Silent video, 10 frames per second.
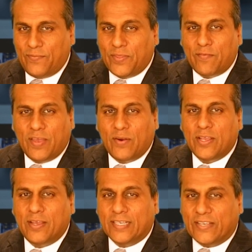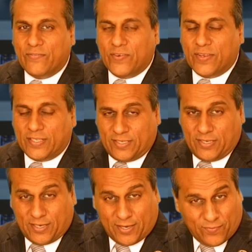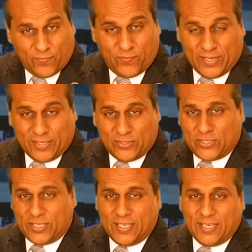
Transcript: they're very convinced